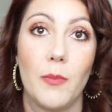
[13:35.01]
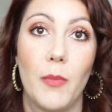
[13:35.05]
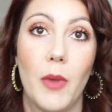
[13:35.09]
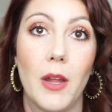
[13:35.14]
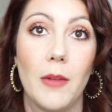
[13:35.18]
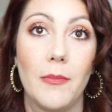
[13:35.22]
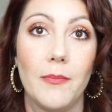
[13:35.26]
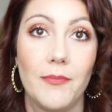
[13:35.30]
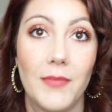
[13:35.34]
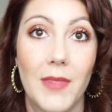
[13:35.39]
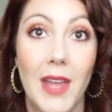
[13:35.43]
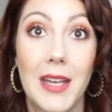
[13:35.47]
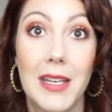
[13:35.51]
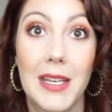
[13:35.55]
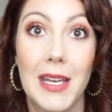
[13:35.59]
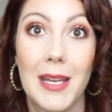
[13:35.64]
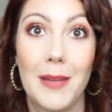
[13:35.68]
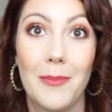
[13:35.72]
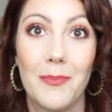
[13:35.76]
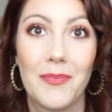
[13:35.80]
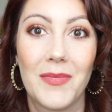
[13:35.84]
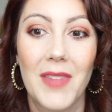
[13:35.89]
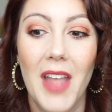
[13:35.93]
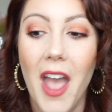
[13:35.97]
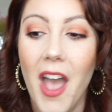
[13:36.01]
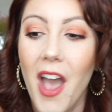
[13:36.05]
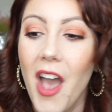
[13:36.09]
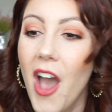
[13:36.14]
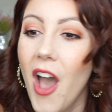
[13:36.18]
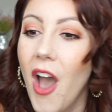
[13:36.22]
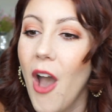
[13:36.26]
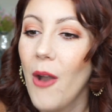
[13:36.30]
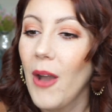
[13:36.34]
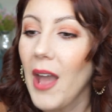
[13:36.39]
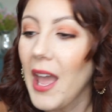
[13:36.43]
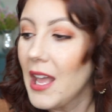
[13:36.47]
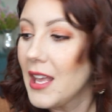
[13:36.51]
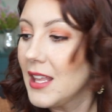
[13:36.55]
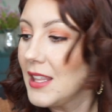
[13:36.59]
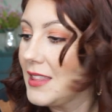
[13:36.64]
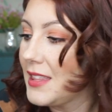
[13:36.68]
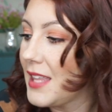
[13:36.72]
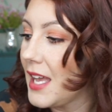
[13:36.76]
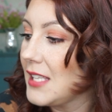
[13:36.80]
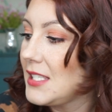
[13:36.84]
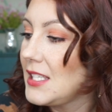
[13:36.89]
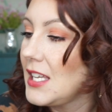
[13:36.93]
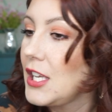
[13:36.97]
but I did it. Okay,
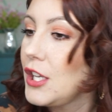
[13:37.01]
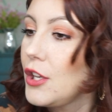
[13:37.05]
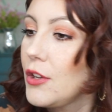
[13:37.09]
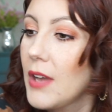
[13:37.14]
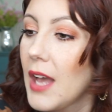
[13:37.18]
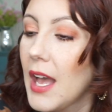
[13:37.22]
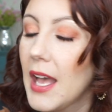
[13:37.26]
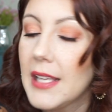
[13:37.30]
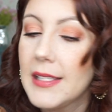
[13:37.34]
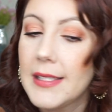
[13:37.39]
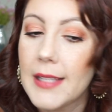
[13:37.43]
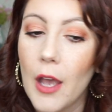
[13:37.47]
that's it, you guys.